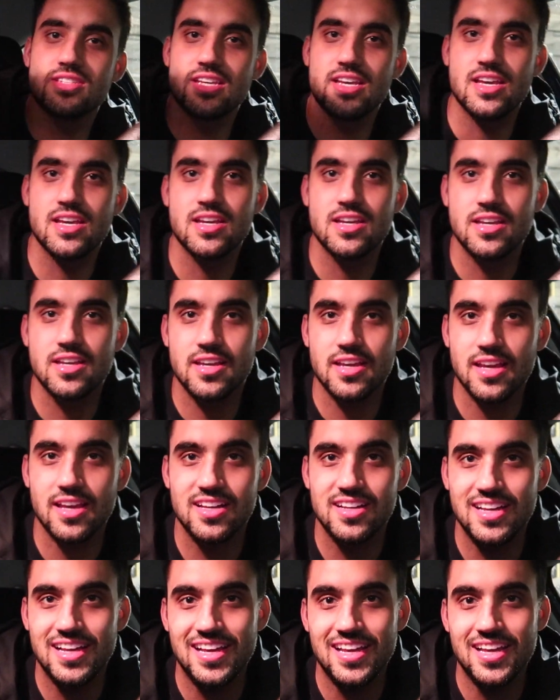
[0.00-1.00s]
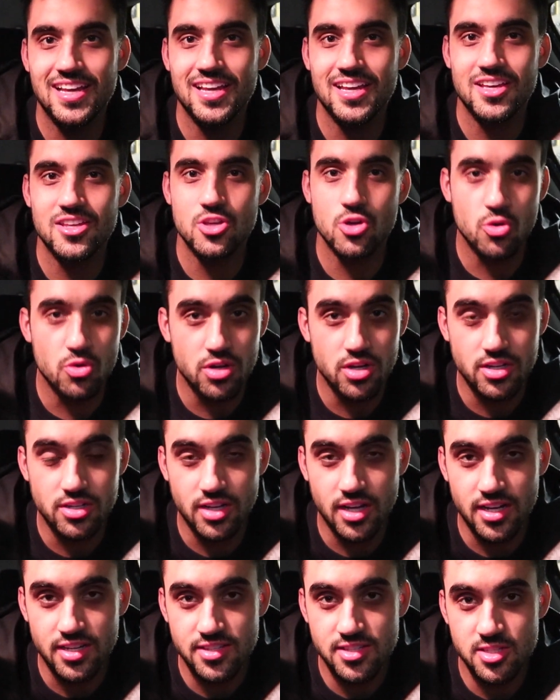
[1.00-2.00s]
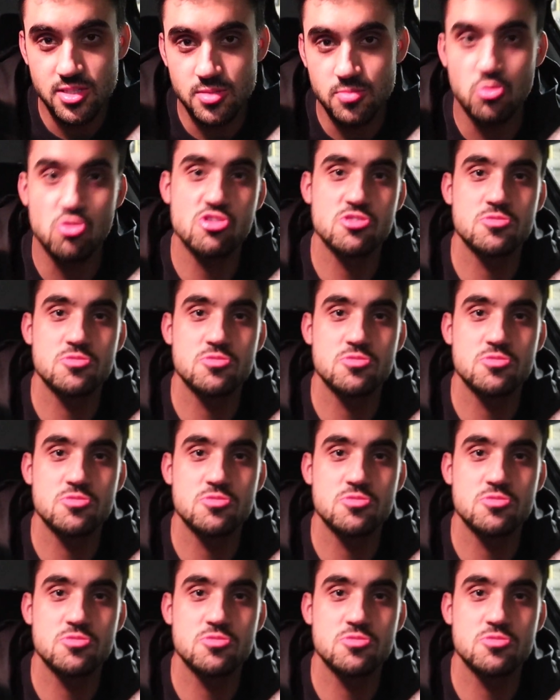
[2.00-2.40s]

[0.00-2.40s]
take a yoga class, more